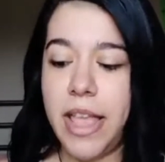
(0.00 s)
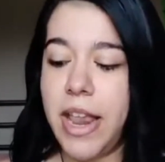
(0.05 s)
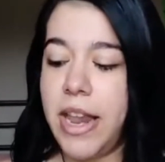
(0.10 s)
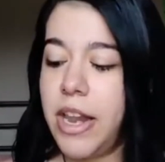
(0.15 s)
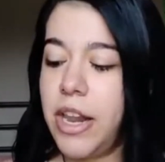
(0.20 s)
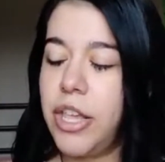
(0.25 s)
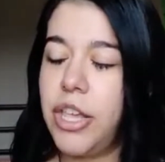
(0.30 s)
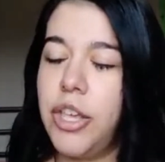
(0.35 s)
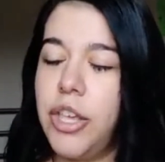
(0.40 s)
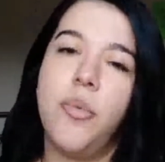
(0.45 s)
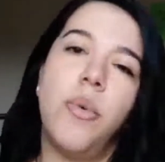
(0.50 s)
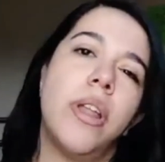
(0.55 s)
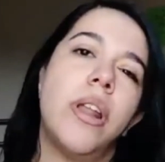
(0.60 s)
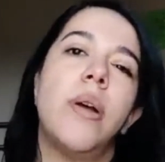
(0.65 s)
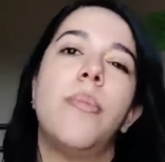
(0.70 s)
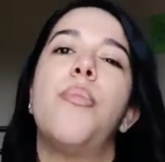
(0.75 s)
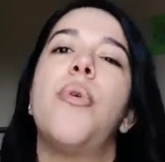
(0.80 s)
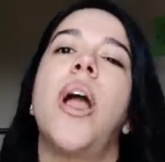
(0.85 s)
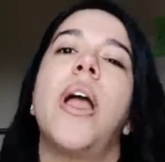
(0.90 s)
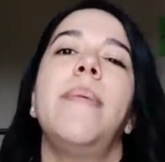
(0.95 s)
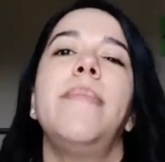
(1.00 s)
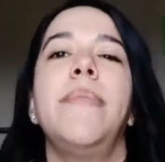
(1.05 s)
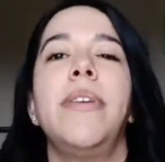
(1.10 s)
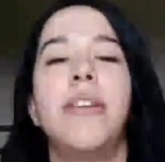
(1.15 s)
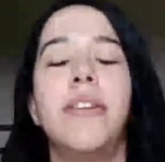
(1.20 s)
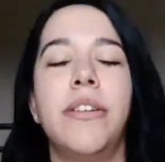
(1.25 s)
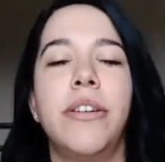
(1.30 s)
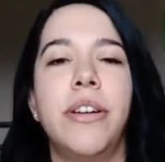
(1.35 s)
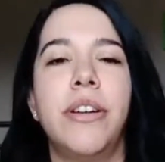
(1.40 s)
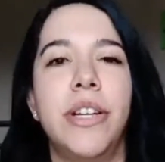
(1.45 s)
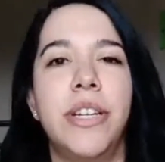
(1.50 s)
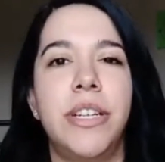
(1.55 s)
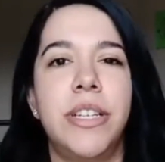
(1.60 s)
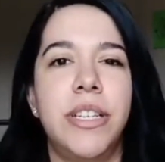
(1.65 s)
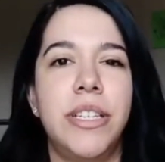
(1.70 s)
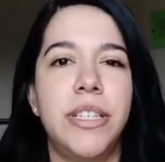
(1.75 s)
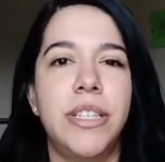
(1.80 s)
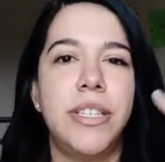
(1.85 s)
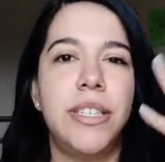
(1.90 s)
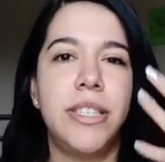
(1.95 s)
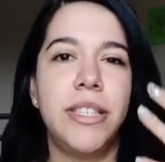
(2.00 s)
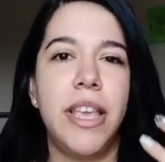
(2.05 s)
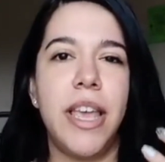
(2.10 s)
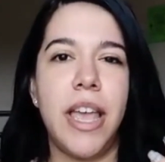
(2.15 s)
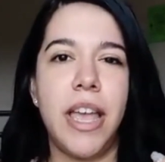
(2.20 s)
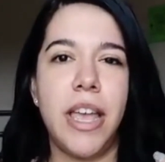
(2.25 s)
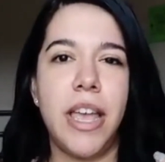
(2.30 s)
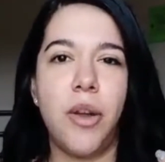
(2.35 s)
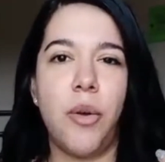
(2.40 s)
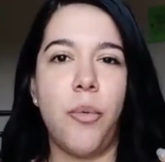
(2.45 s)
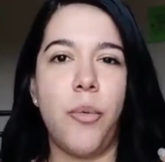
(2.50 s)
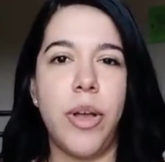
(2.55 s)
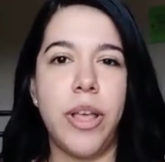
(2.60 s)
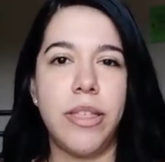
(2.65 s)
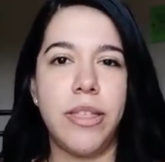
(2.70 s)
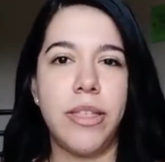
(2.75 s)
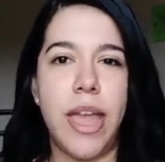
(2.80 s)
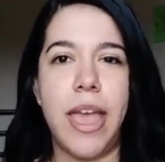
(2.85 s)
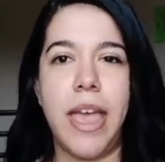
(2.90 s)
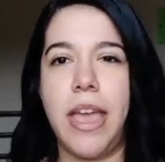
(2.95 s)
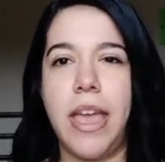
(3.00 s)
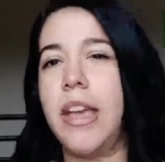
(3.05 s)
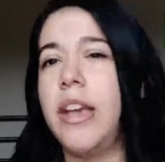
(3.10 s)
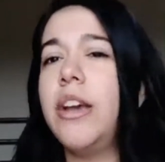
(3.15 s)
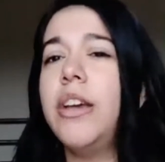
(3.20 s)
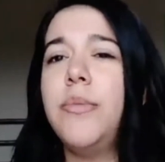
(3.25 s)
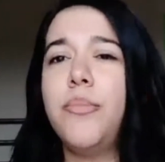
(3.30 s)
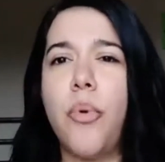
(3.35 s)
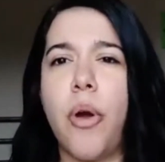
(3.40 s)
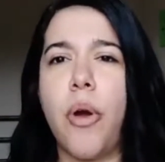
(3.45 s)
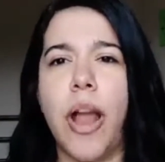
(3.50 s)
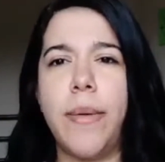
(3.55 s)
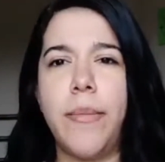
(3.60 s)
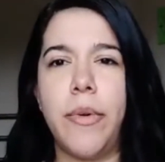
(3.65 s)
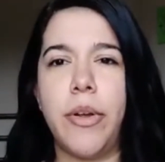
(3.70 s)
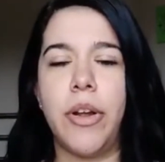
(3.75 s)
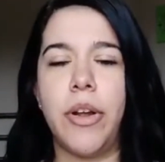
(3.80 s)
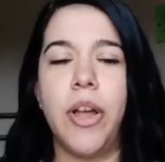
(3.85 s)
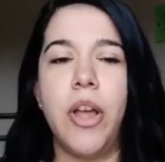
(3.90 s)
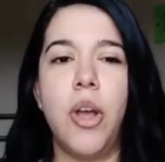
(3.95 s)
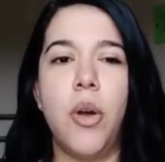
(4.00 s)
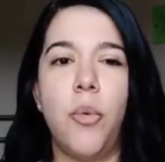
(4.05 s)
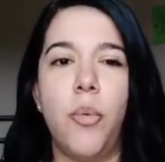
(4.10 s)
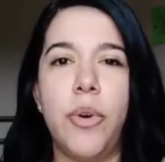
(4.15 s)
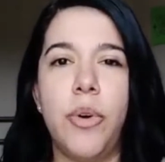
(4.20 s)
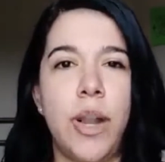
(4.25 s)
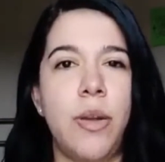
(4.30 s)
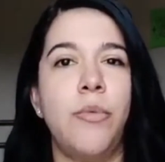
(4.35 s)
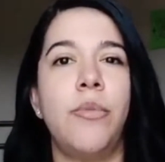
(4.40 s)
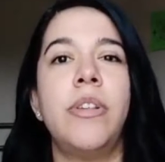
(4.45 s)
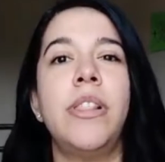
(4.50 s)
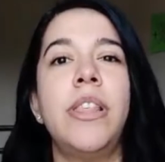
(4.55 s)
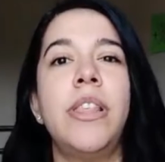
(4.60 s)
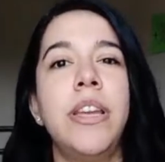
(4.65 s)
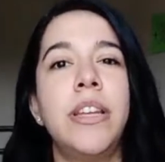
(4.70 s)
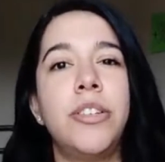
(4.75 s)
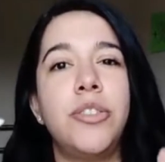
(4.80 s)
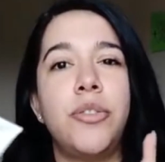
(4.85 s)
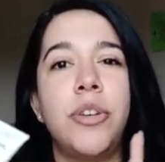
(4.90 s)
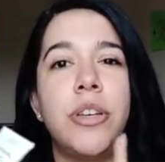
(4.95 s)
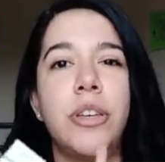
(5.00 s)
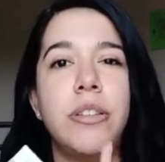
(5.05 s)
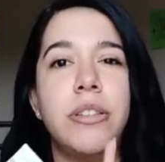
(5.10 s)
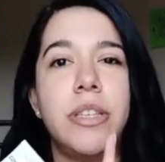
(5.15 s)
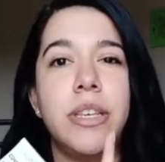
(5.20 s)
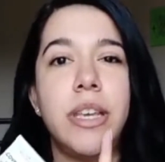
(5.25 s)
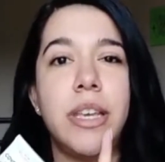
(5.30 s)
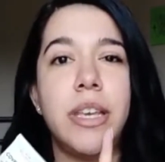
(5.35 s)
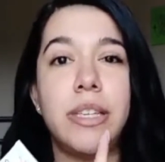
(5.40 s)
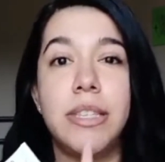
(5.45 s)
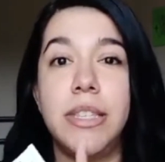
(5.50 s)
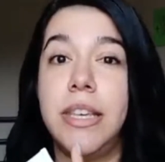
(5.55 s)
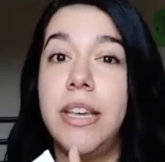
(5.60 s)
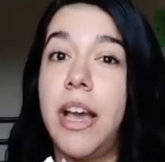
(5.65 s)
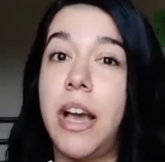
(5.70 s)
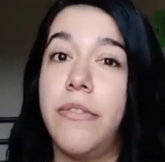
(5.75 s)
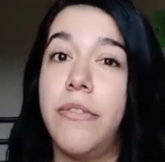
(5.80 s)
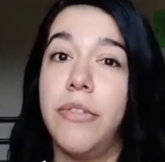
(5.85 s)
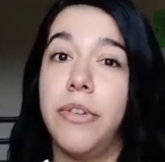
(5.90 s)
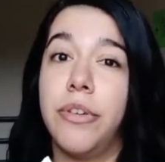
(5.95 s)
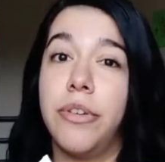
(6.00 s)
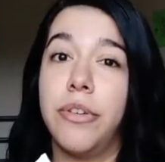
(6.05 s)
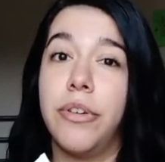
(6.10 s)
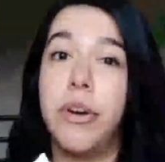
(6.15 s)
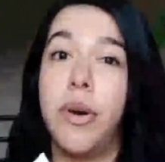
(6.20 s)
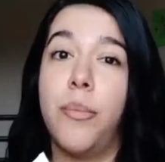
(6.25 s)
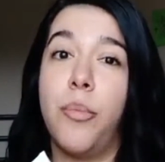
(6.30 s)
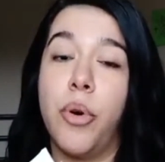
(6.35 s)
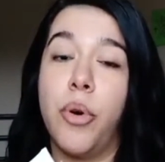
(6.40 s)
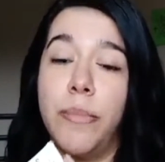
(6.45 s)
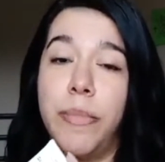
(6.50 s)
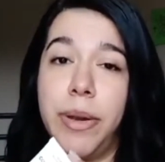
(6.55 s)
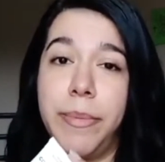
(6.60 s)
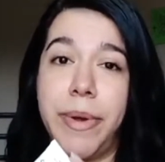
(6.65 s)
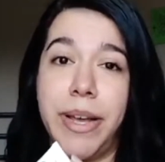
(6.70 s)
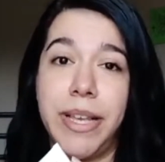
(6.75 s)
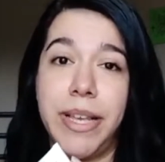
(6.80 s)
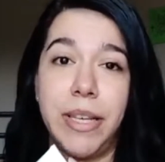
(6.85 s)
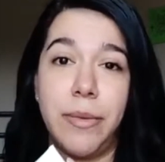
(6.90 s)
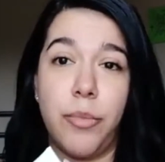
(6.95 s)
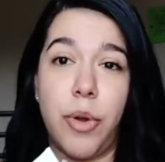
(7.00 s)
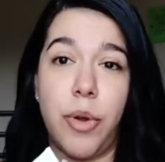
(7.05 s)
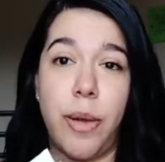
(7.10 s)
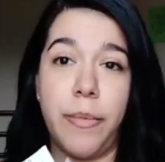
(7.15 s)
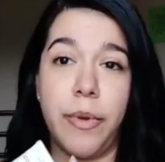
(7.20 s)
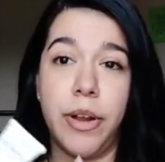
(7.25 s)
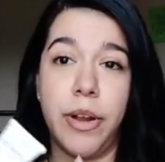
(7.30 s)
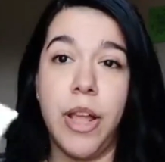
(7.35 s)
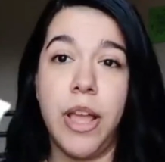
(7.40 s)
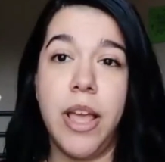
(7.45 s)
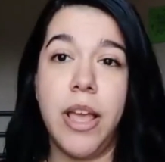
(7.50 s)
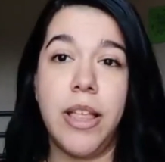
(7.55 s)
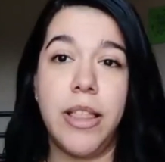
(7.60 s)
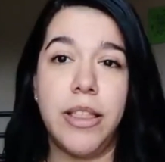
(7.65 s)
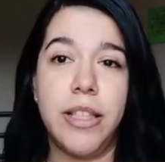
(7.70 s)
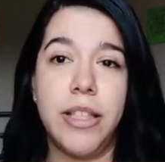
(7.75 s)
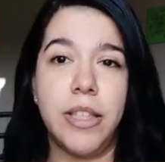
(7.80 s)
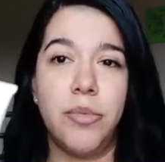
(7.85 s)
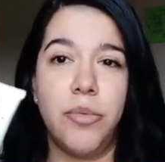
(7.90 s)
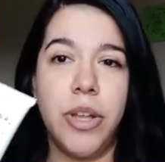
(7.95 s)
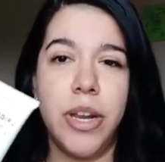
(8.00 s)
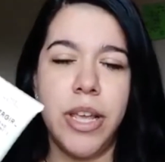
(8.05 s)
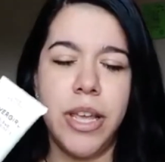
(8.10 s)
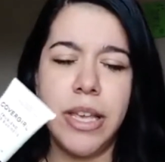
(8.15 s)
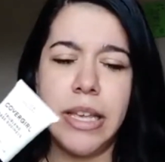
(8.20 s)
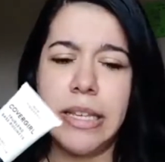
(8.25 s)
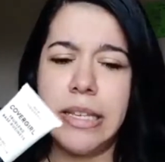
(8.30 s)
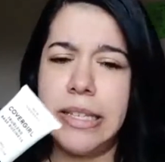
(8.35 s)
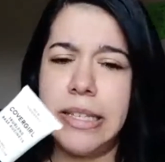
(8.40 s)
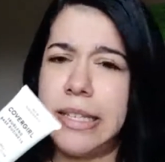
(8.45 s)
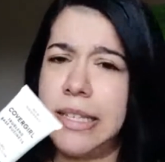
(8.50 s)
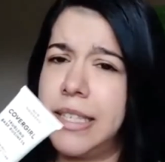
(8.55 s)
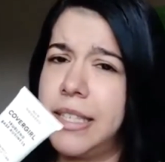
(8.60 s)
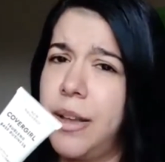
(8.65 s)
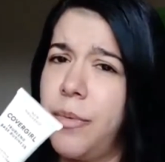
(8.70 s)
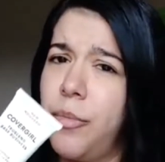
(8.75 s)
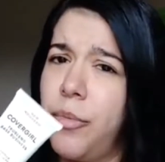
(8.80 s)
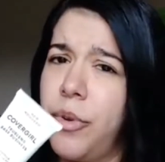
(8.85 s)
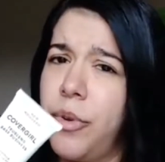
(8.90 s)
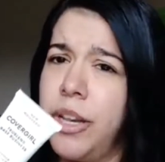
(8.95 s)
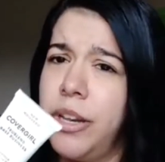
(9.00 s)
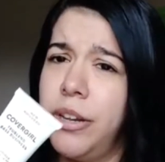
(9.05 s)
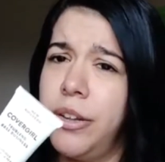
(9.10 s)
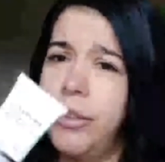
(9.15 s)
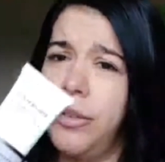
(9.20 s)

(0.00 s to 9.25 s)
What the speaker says: Then you want to prime your skin with a good primer. What I really enjoy using is the Covergirl Pore Minimizing Primer. This one is somewhat